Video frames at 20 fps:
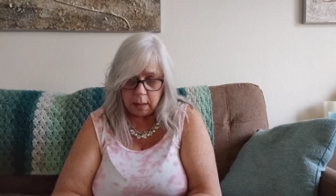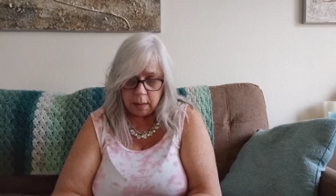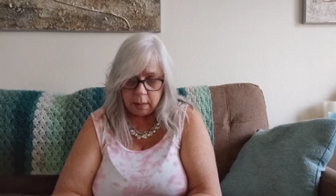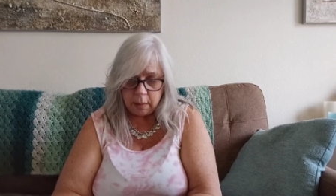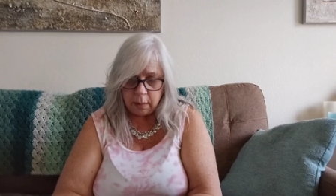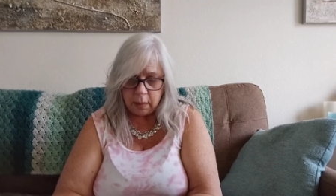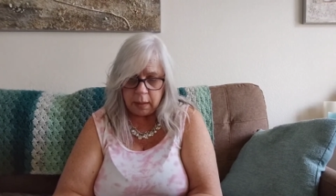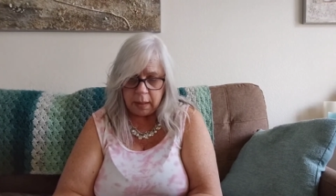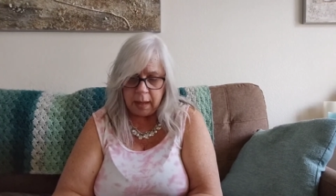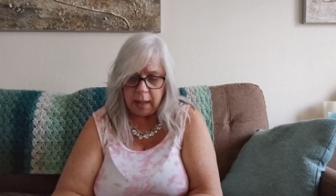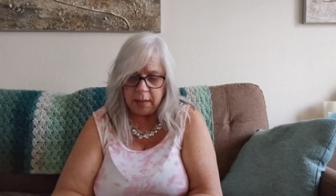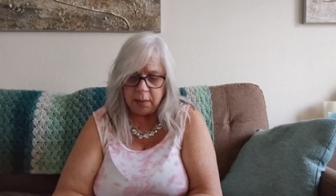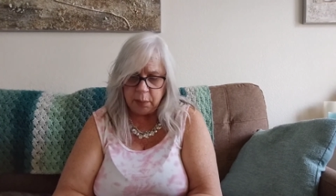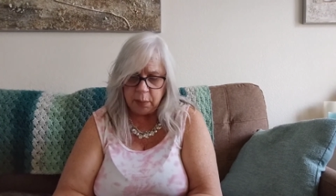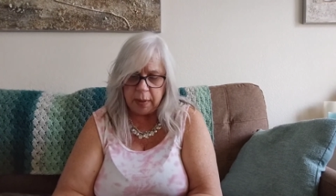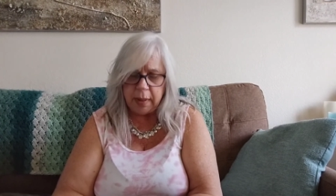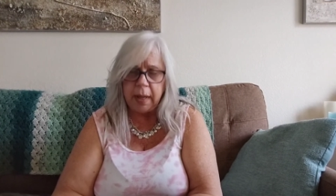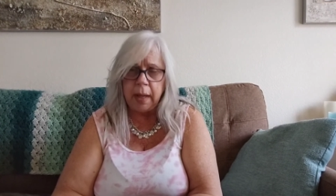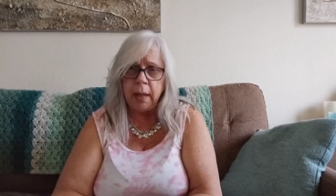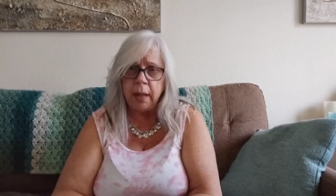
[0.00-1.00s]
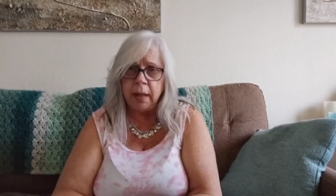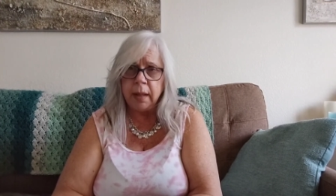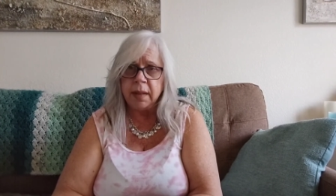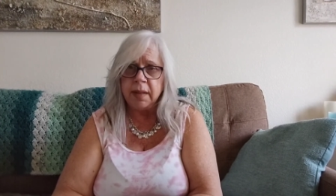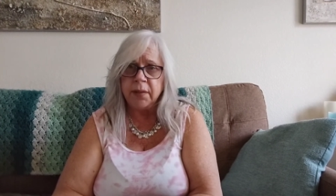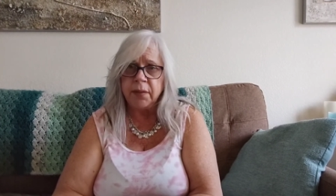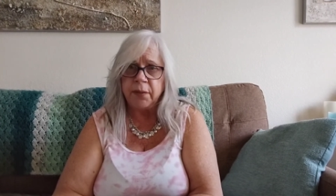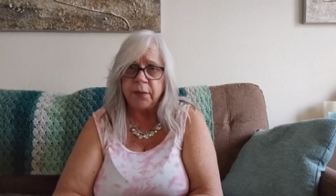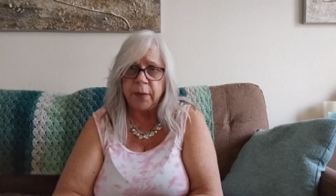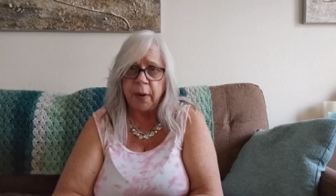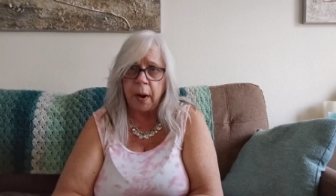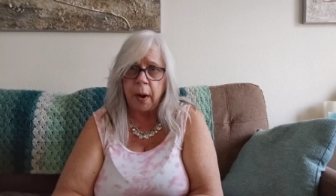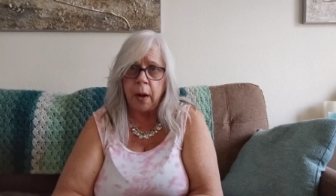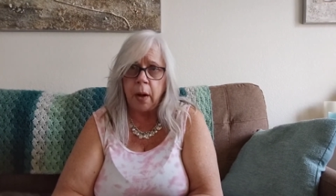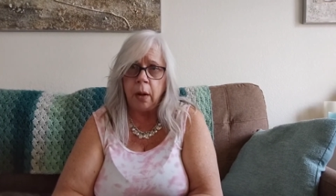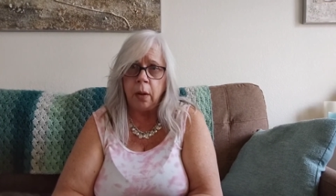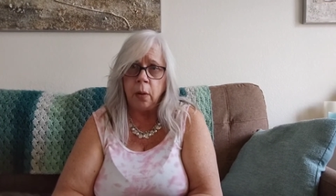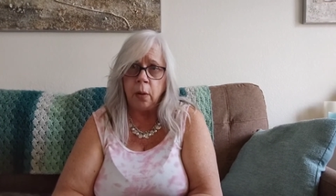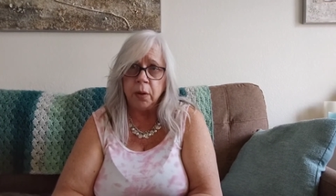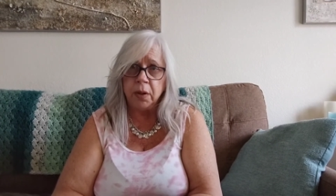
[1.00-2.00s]
So the next one then is
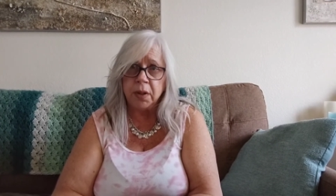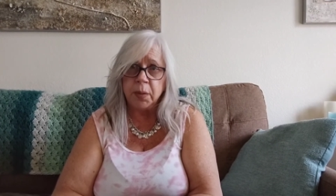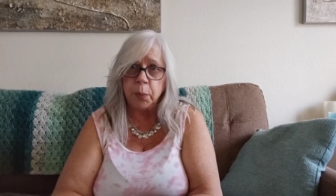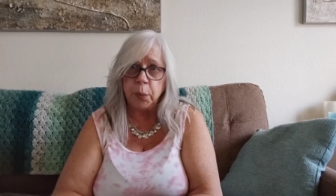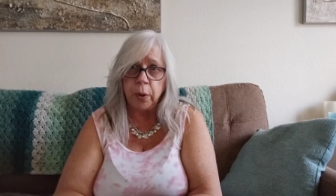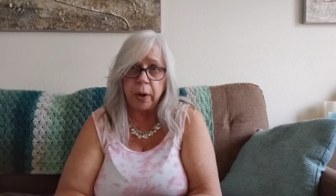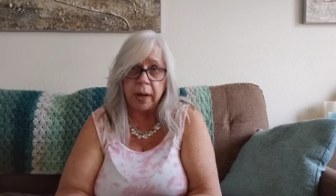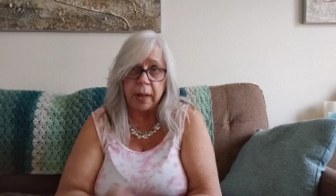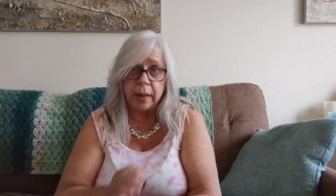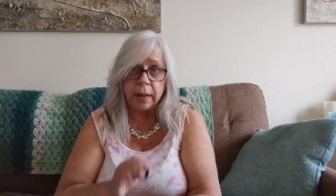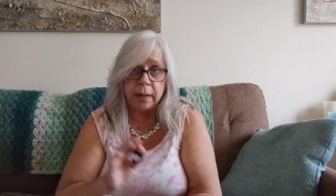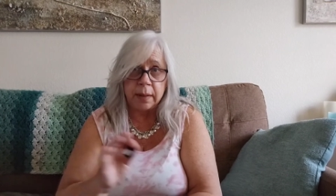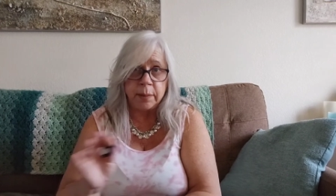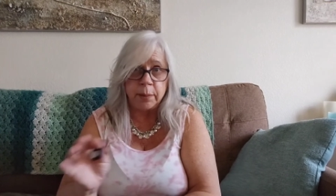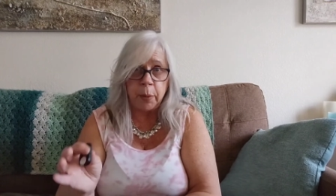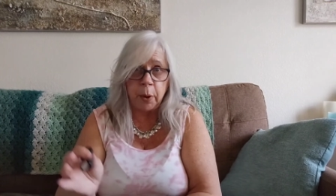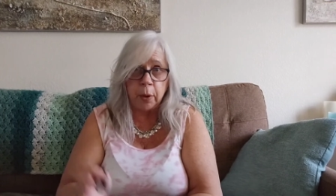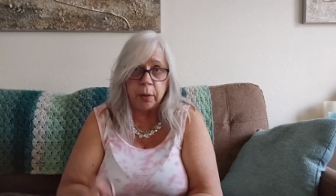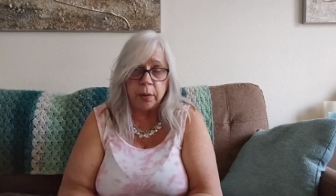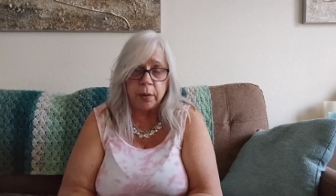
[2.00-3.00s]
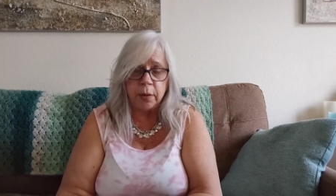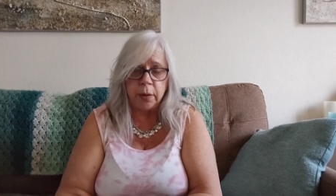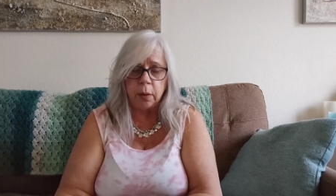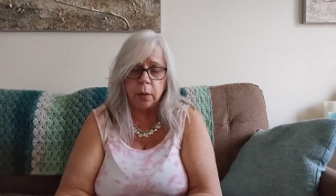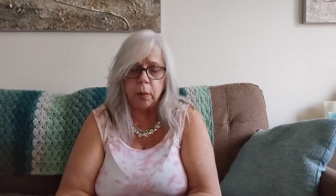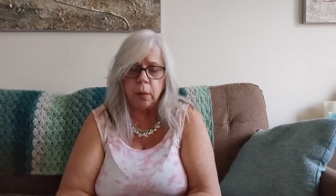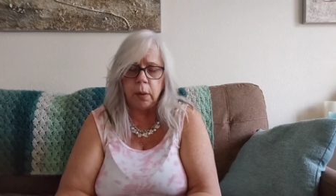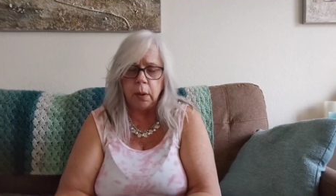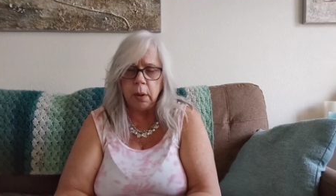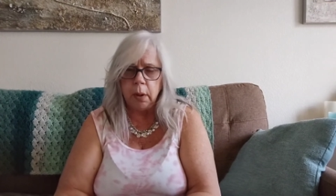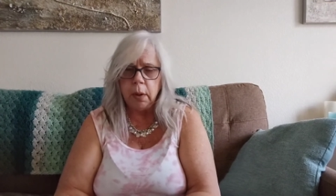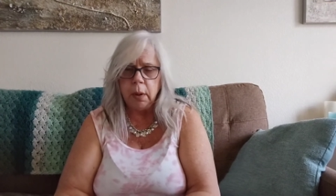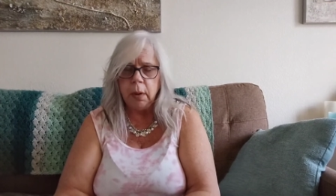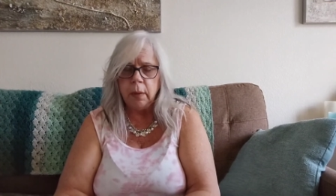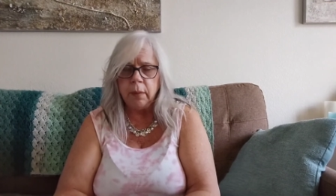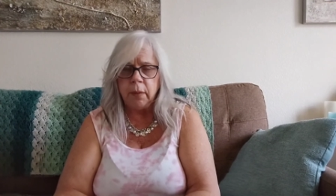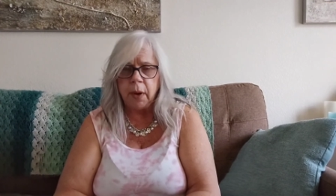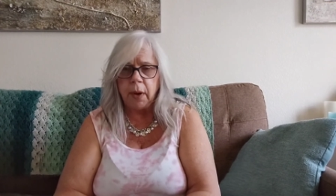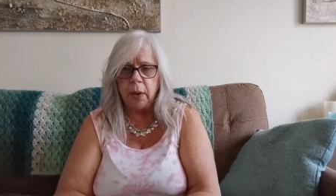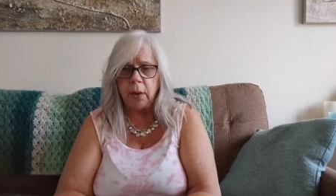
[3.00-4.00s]
fall or spring. part two,
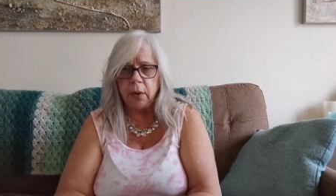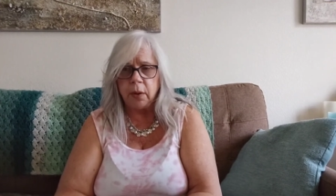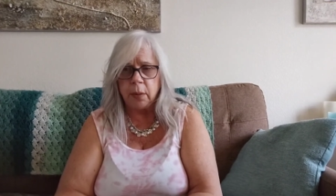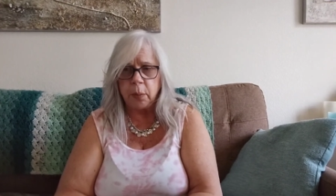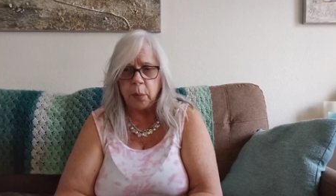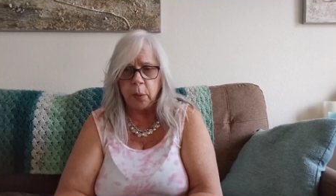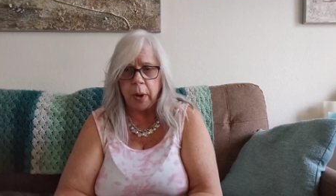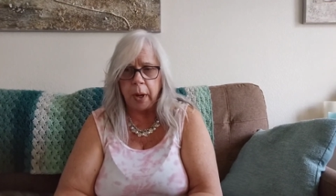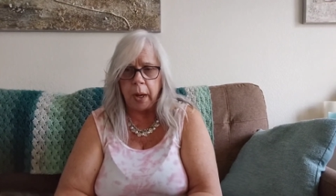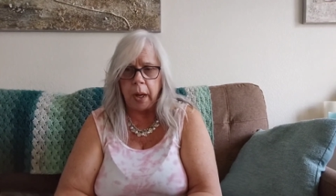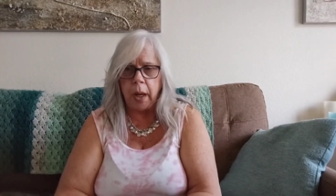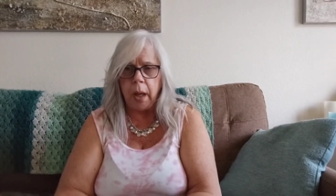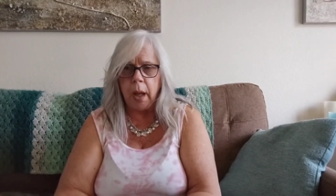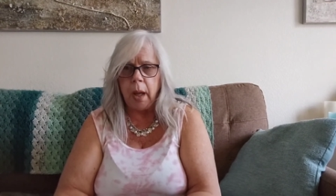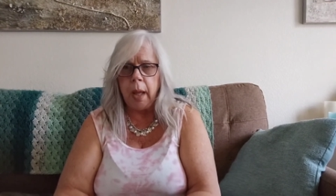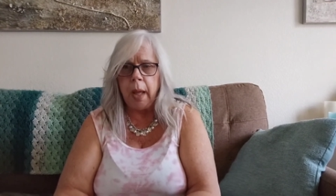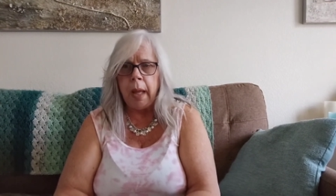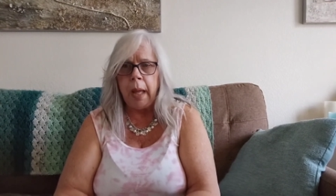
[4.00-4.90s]
fall or spring.